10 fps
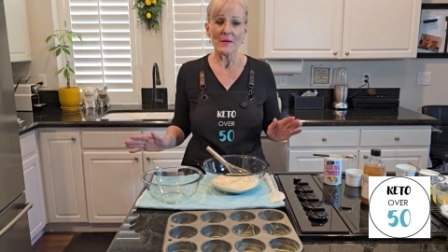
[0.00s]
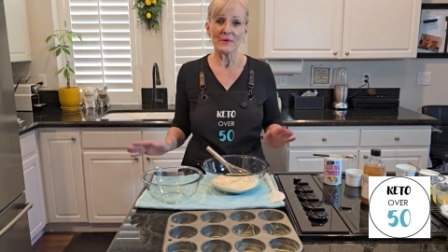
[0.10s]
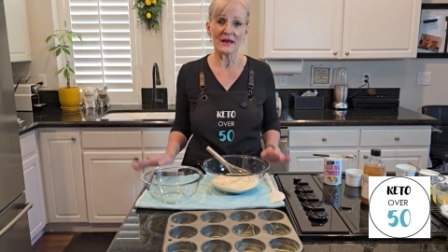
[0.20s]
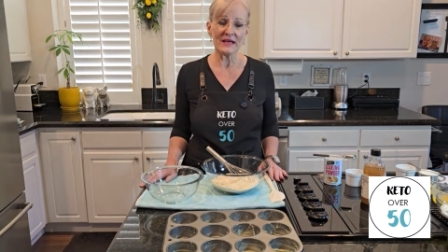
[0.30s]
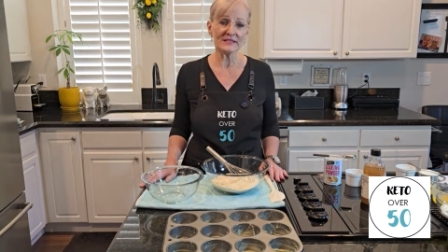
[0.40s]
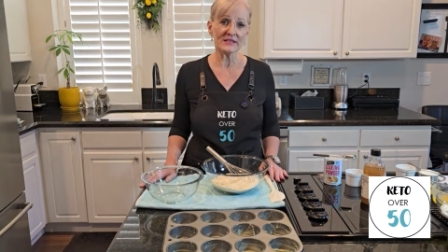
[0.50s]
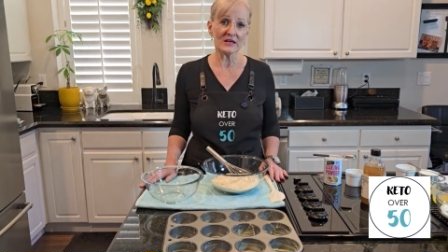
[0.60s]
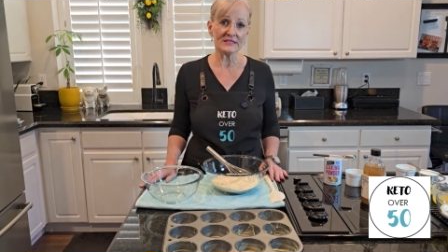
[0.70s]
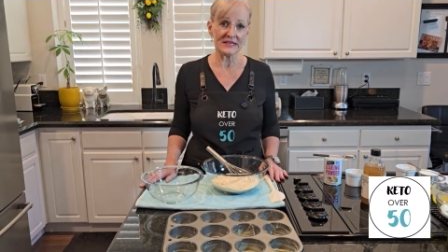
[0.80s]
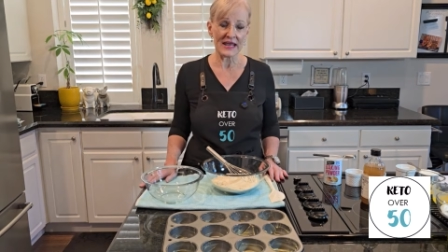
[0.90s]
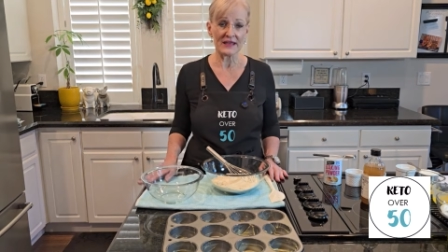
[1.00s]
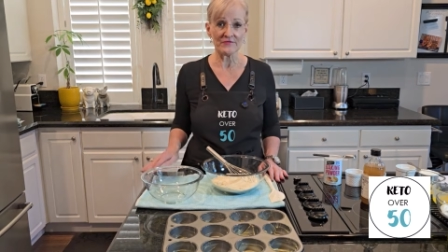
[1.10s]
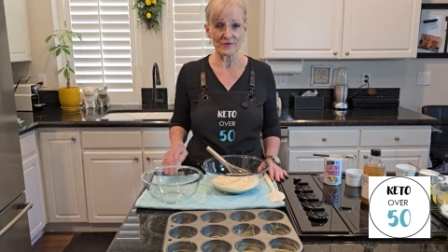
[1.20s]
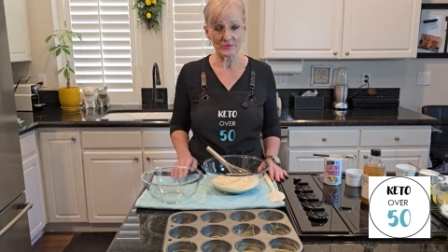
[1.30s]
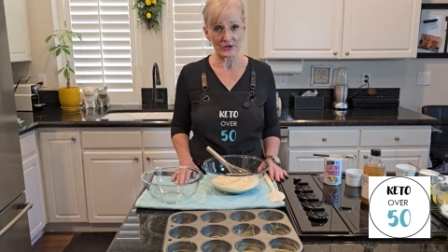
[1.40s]
But I saw Dave
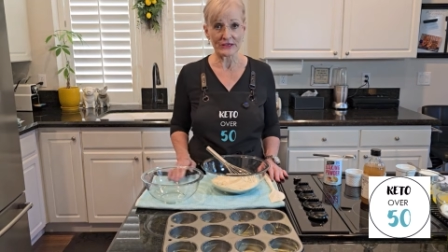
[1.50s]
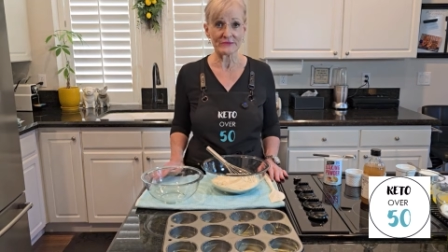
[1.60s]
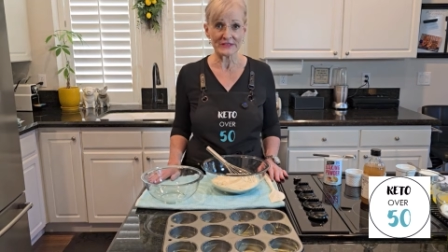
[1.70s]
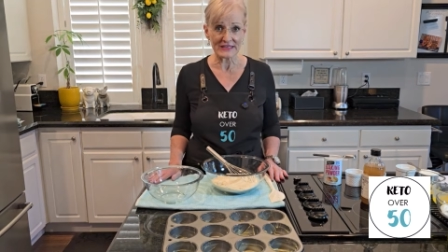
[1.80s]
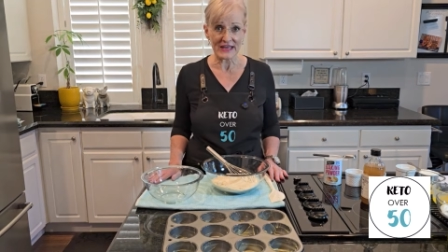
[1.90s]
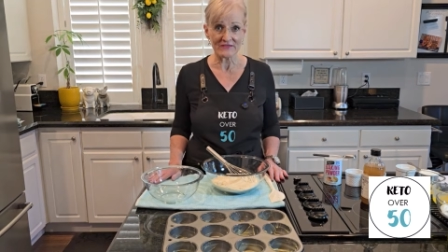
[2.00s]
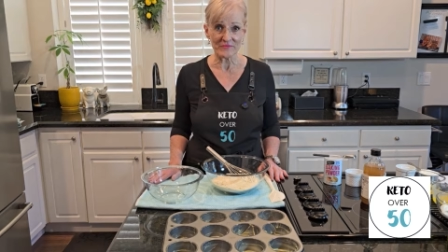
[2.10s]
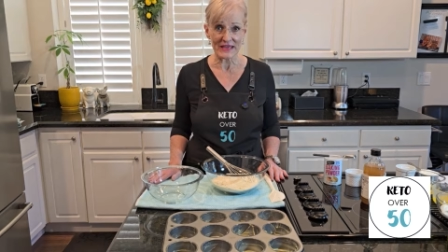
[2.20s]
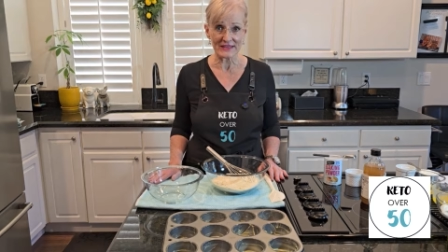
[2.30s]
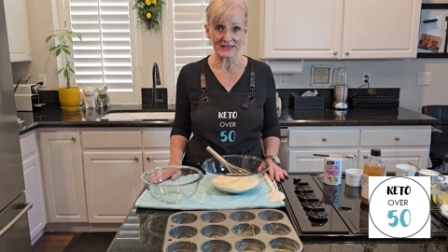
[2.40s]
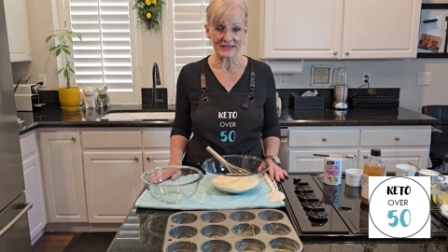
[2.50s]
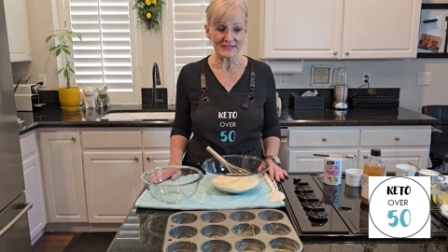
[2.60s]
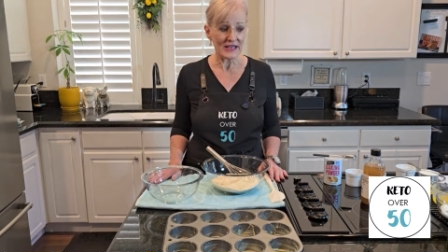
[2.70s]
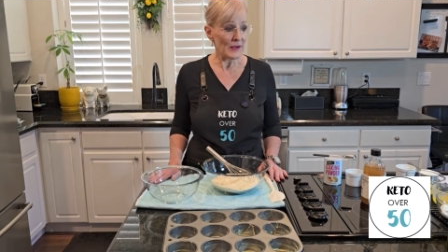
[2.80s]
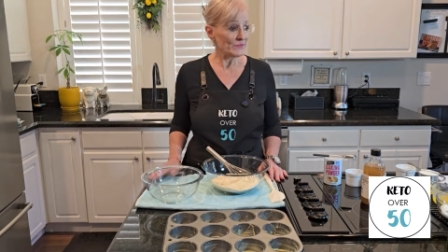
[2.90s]
from Cooking with Dave make this.